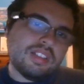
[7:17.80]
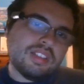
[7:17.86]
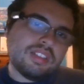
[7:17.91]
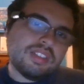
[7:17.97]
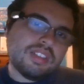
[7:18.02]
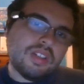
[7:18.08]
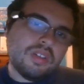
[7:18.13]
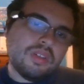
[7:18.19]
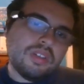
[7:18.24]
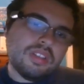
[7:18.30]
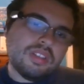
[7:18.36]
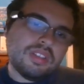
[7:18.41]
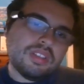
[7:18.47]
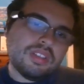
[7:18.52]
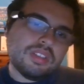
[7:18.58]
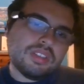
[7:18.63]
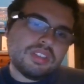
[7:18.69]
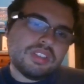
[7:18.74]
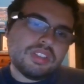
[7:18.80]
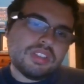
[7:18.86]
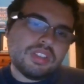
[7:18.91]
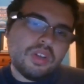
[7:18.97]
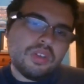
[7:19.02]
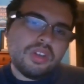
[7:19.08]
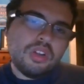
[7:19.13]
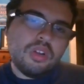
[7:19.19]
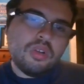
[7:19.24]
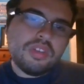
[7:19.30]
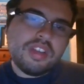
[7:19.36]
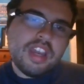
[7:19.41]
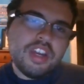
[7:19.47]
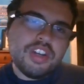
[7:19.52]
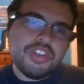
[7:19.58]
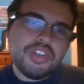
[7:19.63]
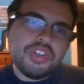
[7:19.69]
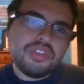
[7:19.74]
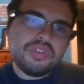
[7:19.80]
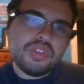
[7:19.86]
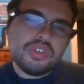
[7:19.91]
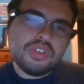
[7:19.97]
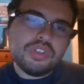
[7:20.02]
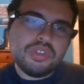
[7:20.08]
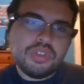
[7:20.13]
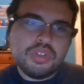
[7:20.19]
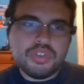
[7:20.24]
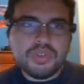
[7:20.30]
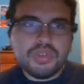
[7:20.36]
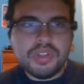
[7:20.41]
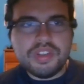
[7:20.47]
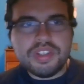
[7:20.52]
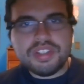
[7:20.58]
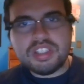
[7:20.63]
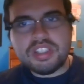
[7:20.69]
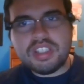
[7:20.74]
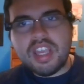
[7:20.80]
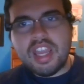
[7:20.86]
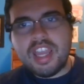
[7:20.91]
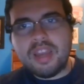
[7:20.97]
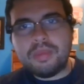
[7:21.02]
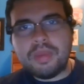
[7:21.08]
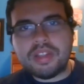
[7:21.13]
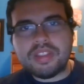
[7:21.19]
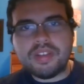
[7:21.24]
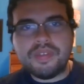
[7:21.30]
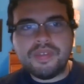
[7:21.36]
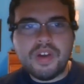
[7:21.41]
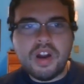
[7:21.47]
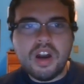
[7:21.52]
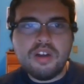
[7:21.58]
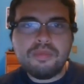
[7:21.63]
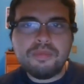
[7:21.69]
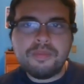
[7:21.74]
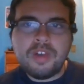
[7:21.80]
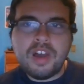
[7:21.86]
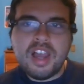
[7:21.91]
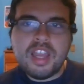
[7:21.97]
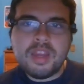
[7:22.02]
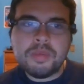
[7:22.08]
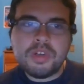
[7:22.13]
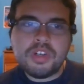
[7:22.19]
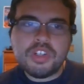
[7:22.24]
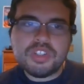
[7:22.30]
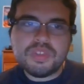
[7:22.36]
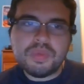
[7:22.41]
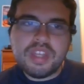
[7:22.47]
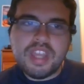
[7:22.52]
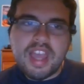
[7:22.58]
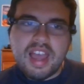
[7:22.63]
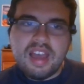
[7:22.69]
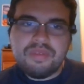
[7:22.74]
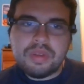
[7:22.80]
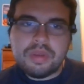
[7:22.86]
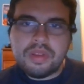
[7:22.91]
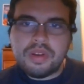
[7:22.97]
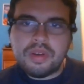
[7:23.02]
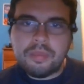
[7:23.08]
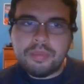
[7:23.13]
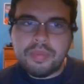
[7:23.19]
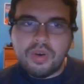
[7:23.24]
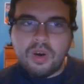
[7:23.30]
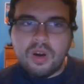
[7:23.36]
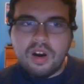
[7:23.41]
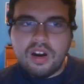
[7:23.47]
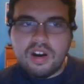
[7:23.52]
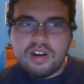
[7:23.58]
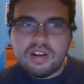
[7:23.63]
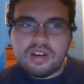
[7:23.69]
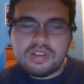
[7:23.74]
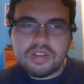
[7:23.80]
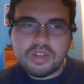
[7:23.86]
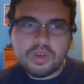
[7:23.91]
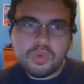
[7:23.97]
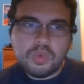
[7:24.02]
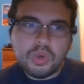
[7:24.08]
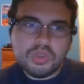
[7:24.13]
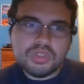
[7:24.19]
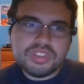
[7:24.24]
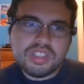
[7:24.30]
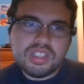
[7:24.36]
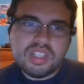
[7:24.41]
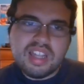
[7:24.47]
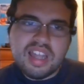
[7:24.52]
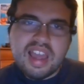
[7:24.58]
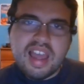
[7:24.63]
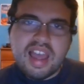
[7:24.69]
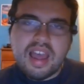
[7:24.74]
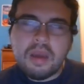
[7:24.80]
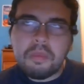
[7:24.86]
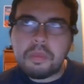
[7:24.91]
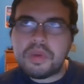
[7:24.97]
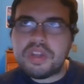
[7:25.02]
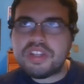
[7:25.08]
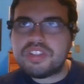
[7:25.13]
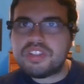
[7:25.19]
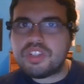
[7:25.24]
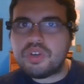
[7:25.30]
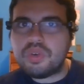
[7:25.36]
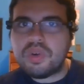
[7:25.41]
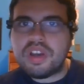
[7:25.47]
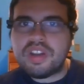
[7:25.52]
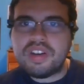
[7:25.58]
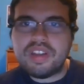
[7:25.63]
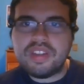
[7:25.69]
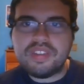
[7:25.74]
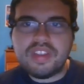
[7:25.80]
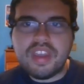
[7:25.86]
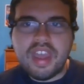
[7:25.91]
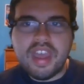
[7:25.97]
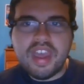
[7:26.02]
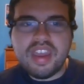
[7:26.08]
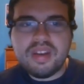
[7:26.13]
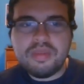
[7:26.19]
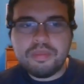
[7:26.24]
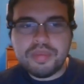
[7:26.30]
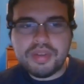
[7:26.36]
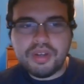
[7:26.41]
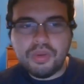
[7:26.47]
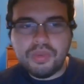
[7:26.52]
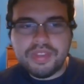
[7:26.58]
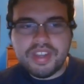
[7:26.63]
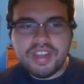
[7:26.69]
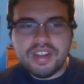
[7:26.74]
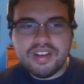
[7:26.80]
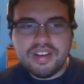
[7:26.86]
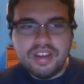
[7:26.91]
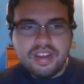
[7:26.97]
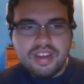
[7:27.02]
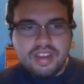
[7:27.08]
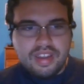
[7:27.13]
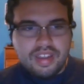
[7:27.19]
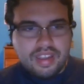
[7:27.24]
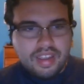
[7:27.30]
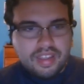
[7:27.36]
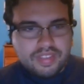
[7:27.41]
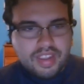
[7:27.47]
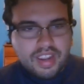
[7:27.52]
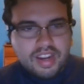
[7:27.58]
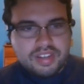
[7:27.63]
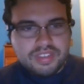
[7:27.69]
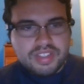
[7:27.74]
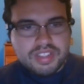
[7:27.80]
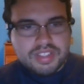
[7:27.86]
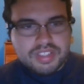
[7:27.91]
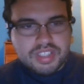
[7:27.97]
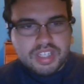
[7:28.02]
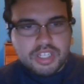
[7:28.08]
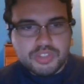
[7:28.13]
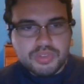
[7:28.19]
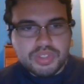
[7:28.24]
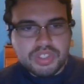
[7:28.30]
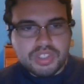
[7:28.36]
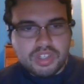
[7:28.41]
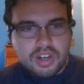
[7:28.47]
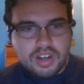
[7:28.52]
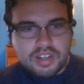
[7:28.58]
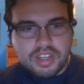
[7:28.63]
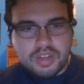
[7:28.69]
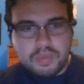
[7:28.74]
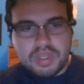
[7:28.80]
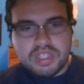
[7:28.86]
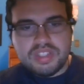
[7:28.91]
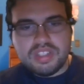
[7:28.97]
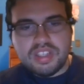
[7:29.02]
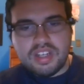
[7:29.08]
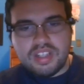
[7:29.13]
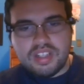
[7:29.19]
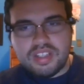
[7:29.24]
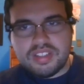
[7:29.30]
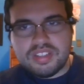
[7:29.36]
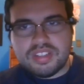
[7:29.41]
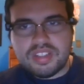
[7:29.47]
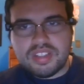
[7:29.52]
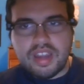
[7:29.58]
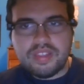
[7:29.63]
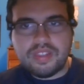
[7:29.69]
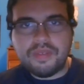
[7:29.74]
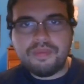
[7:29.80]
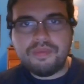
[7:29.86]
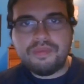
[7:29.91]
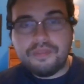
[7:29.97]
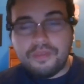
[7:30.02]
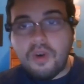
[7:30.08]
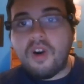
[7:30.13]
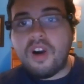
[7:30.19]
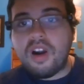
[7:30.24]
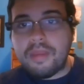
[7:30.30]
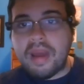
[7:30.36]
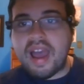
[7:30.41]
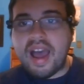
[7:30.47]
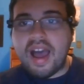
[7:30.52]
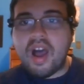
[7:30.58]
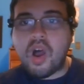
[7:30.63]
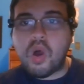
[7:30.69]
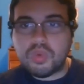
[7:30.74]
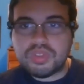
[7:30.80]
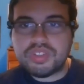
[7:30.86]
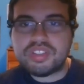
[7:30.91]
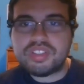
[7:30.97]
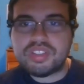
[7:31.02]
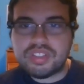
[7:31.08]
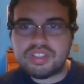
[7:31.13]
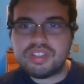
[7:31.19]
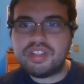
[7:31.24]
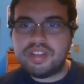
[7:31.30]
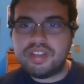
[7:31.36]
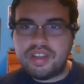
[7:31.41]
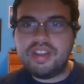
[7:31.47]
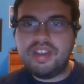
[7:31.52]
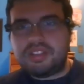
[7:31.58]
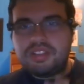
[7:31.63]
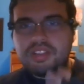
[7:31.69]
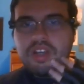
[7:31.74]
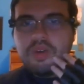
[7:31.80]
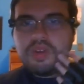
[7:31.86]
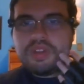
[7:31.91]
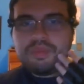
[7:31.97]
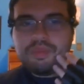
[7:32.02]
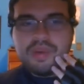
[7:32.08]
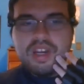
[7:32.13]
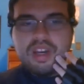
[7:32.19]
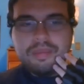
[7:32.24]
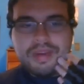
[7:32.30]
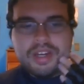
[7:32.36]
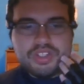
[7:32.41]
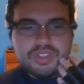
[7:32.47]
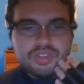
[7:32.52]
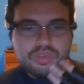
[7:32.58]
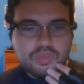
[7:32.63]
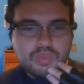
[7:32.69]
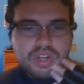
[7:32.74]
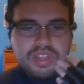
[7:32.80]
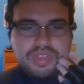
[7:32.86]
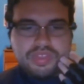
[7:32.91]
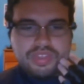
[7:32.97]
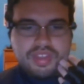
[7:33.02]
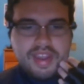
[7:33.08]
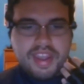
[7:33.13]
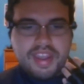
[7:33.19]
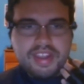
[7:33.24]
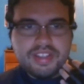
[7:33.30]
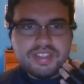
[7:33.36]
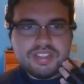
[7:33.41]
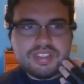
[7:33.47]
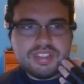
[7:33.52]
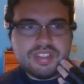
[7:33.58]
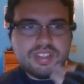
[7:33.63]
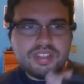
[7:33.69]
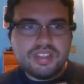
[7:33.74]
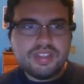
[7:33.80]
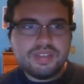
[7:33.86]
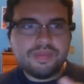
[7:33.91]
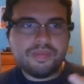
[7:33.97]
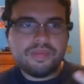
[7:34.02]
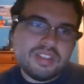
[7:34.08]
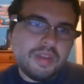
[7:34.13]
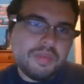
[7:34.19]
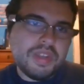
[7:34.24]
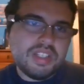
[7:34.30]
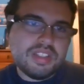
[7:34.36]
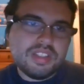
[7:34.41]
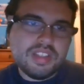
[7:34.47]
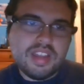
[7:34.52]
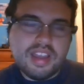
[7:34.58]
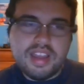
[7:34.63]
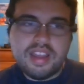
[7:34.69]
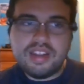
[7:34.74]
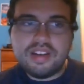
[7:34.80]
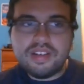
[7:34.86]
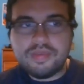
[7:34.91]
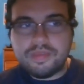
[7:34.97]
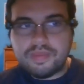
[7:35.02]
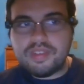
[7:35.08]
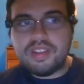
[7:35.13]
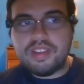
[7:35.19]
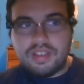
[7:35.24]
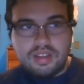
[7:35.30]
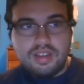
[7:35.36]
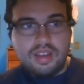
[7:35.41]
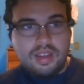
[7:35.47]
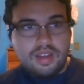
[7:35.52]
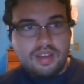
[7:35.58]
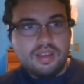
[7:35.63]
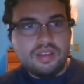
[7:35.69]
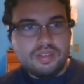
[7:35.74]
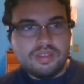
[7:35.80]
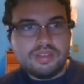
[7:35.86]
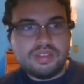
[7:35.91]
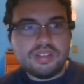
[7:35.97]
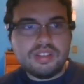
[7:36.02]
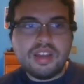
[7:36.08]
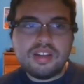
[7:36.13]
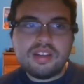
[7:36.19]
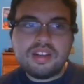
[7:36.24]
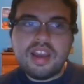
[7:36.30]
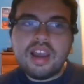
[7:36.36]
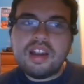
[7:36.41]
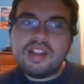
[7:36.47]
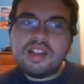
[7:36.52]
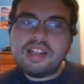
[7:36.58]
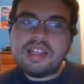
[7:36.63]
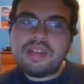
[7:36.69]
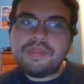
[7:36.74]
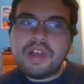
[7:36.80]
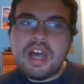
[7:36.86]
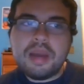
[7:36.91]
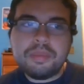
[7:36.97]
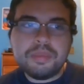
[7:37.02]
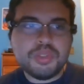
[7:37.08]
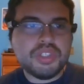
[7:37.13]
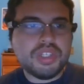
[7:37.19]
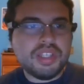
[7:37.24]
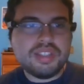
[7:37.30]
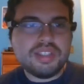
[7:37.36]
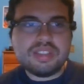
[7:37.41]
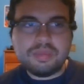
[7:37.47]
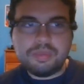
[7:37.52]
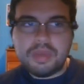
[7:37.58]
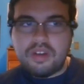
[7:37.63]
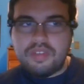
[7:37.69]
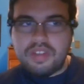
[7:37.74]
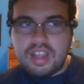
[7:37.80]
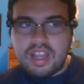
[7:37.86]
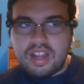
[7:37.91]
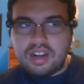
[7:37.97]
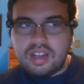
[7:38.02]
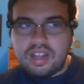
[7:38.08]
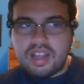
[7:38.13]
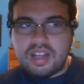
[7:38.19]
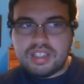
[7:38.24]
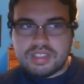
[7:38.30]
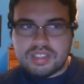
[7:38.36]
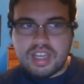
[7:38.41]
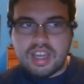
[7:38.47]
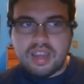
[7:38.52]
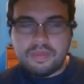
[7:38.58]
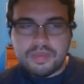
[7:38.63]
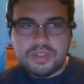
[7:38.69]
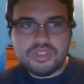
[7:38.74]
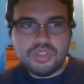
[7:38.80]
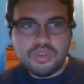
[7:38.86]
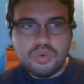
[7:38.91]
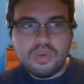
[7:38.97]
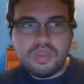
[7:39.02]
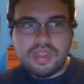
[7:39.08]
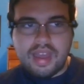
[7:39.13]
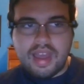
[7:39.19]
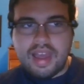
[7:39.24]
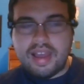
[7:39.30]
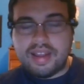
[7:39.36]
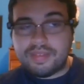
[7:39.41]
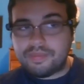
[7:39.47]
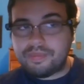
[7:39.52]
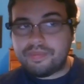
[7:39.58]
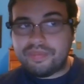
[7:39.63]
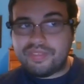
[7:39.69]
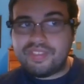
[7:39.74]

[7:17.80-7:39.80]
So the locations are usually the same. Like, the farm fibers, we have it in the barn. The quilting lab, we do it in the Ed building. And the 18th century cooking, we did it inside the farmhouse. So it's pretty much three things that we did. So not a lot of options, but we had a lot of time to do that.